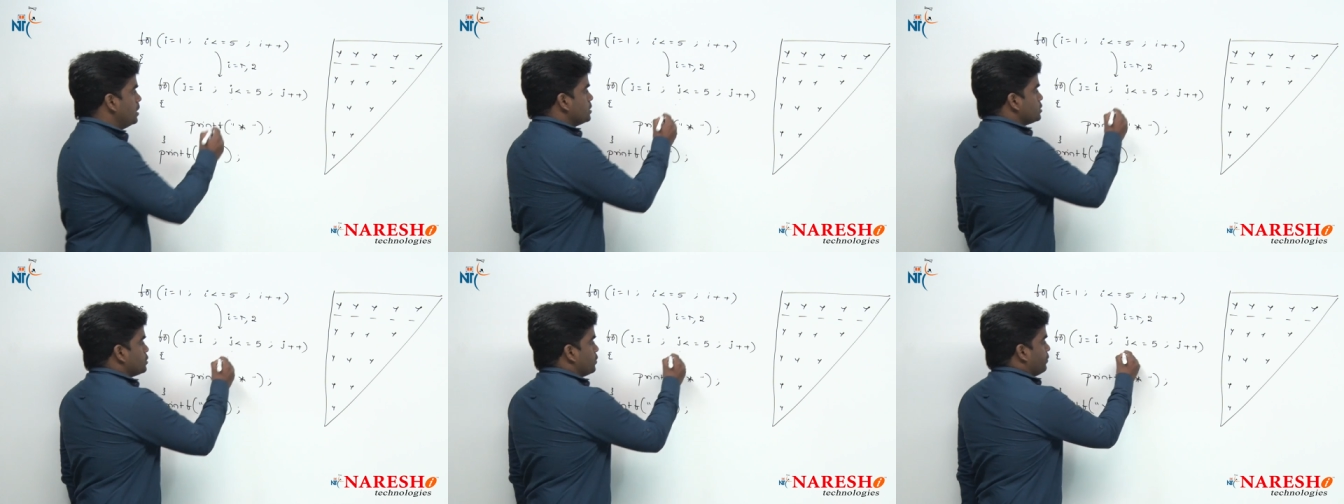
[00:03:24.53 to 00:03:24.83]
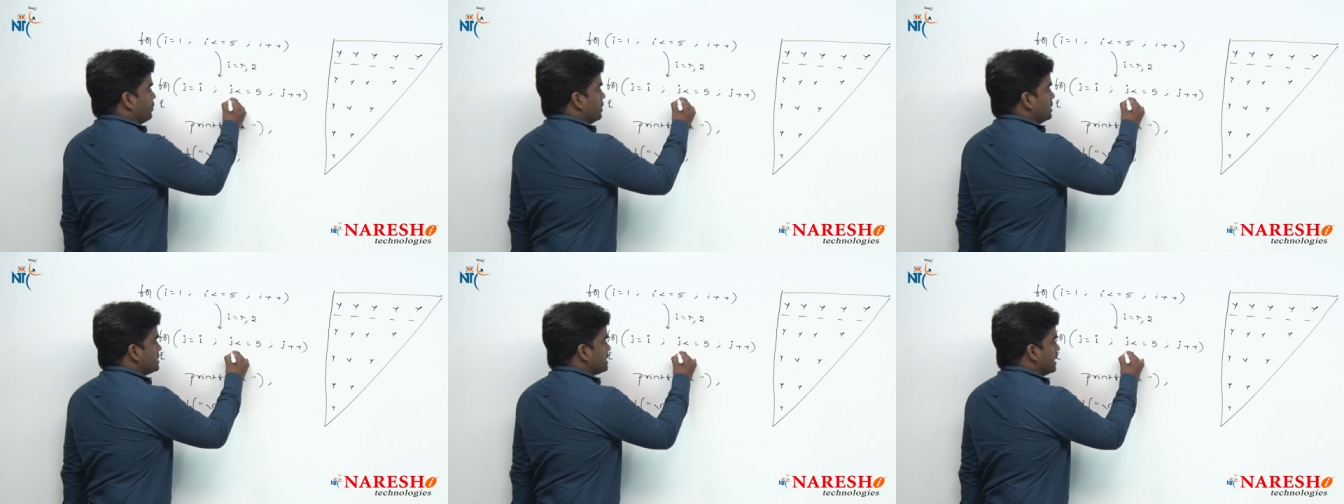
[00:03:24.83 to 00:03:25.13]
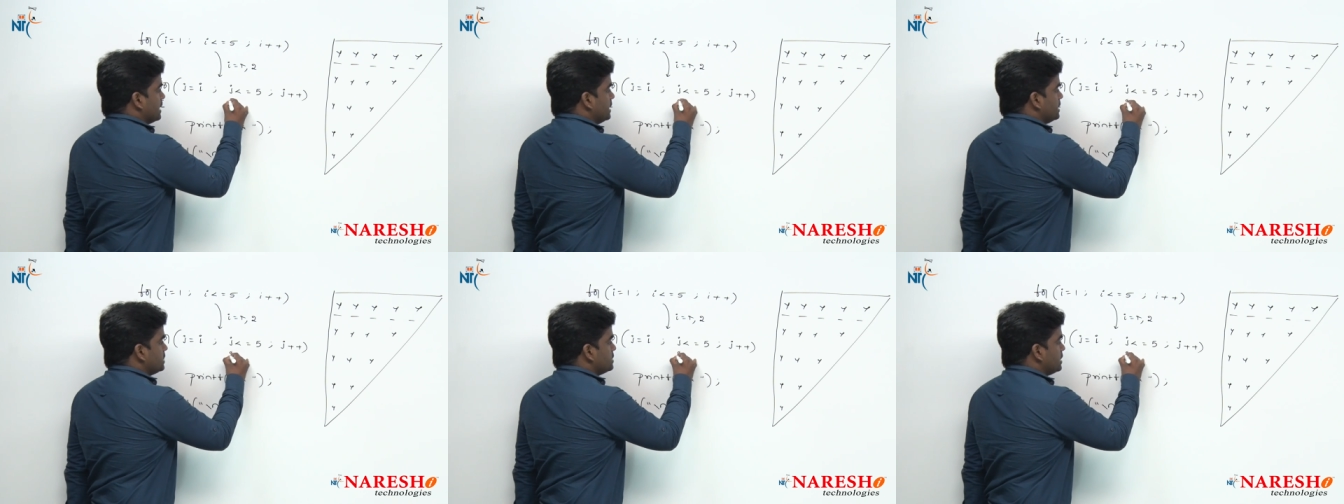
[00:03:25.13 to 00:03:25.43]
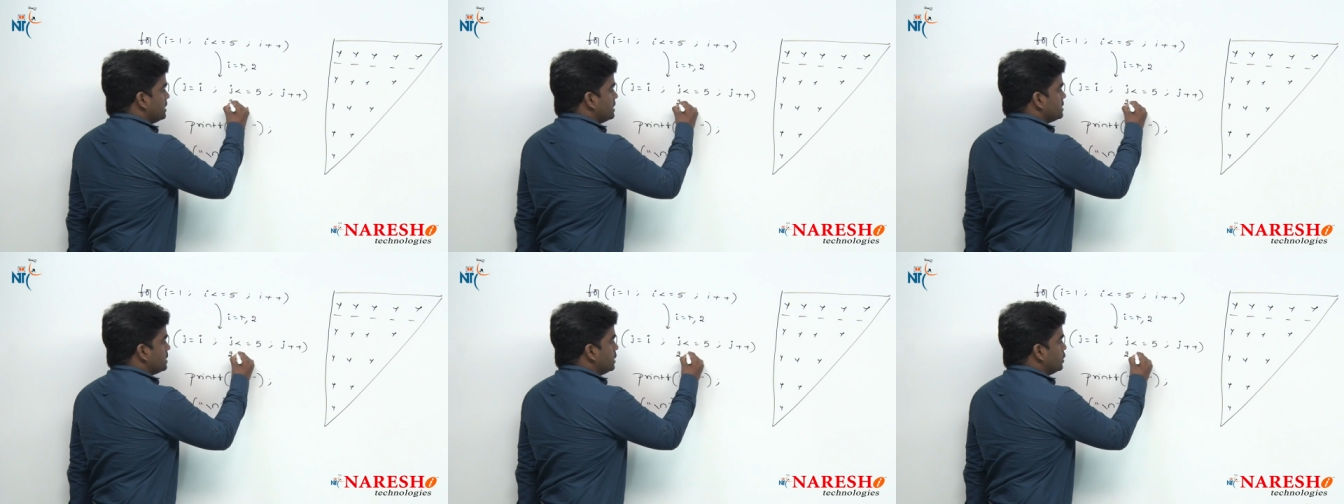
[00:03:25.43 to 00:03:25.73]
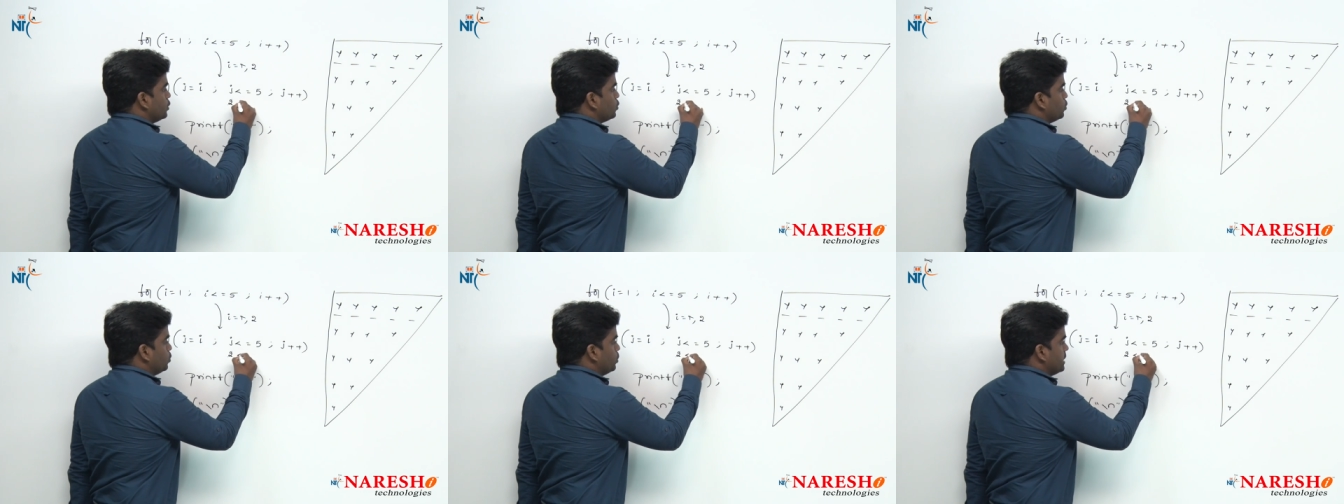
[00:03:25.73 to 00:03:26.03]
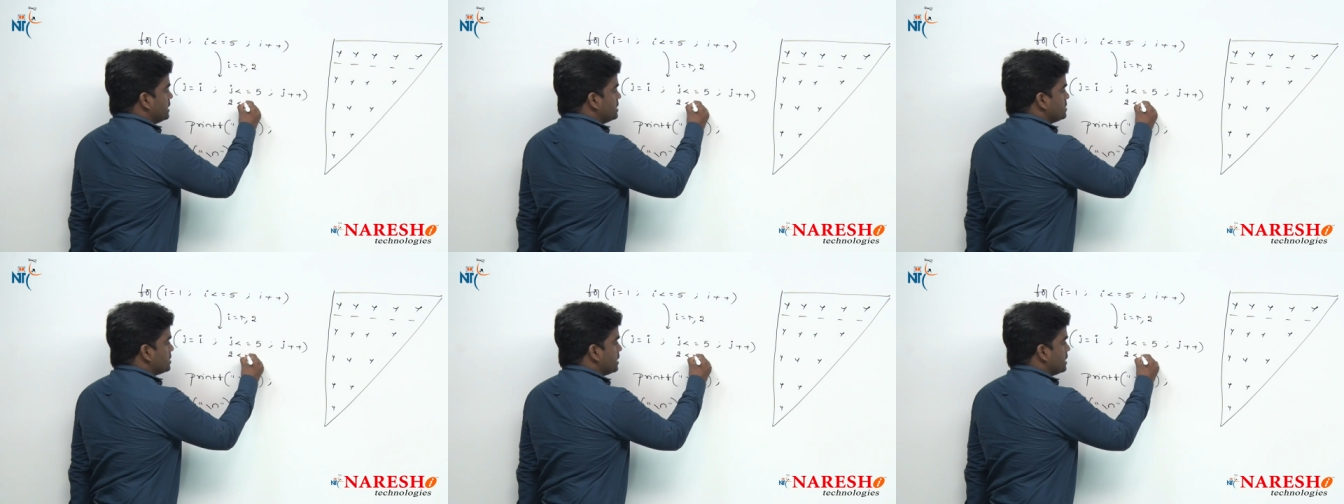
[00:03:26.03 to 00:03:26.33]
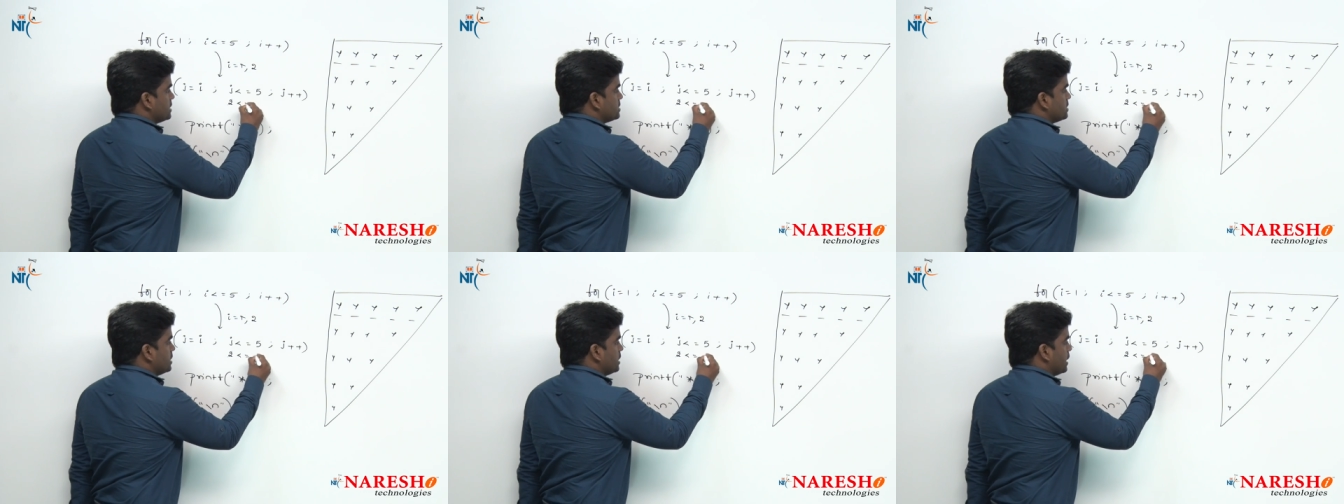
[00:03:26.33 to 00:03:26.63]
So first condition is a 2 is
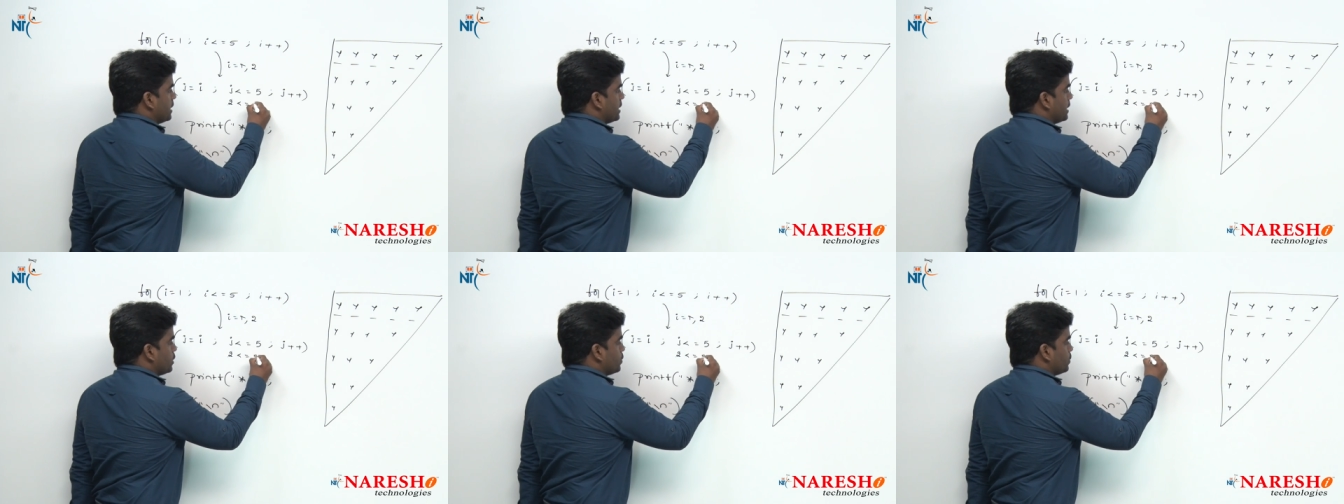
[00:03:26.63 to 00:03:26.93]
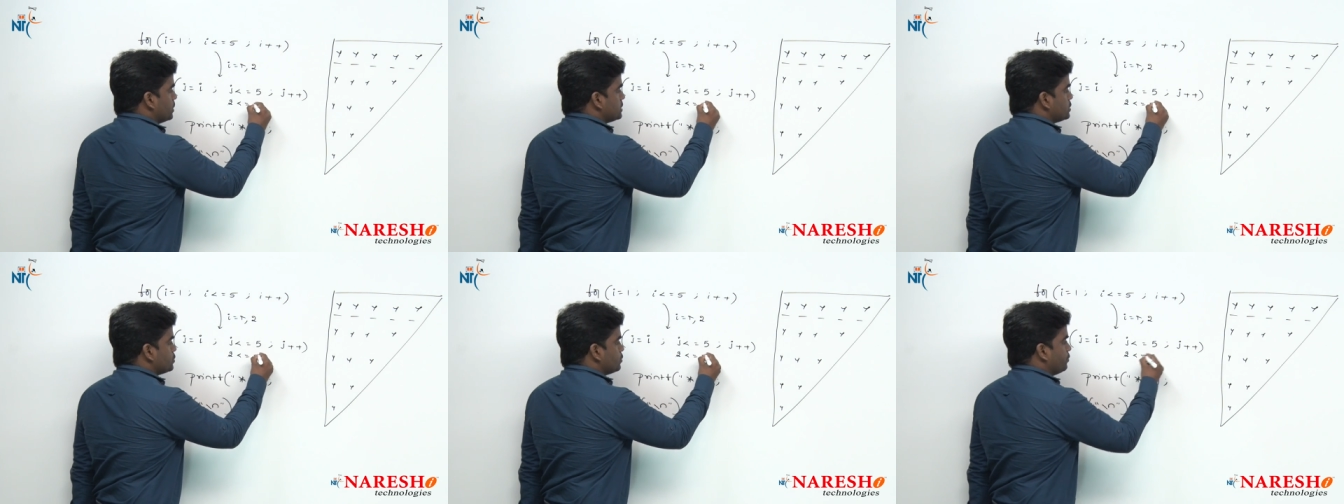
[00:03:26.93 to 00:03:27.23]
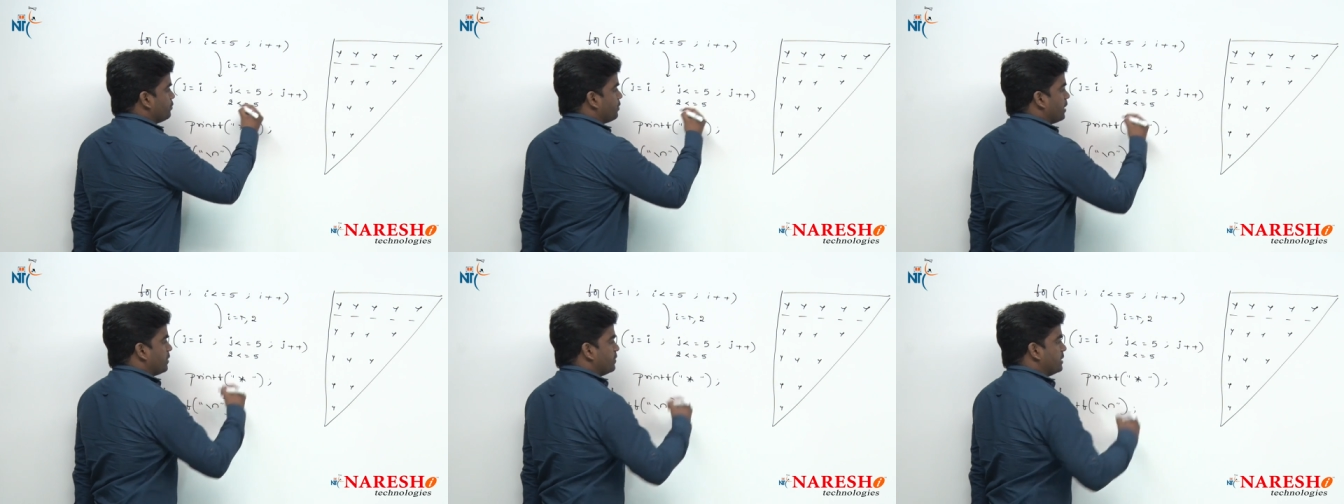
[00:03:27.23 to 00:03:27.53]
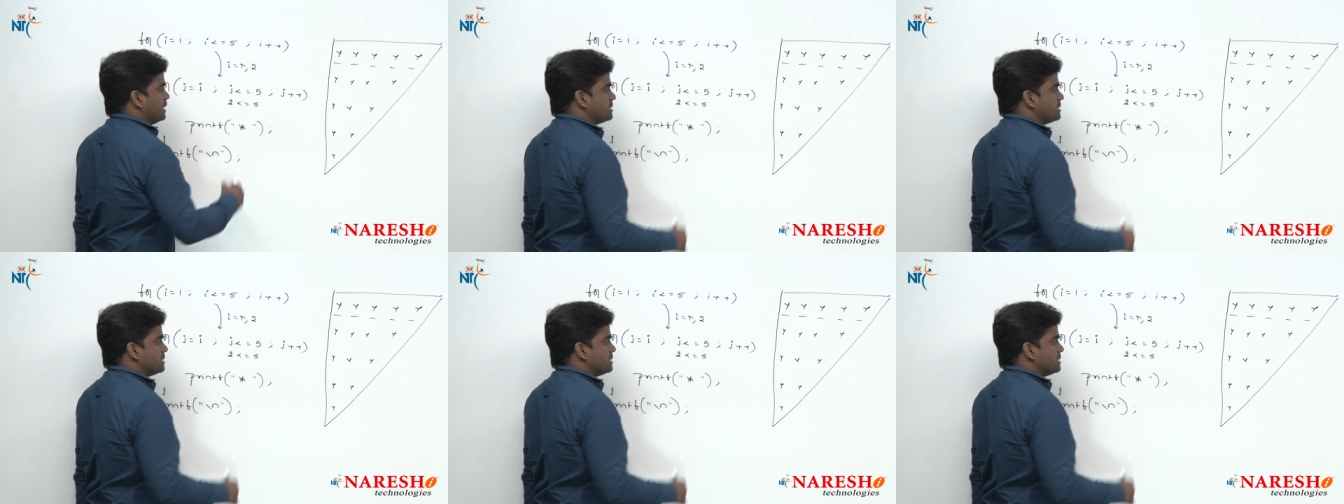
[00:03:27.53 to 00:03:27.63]
less than or equals to 5,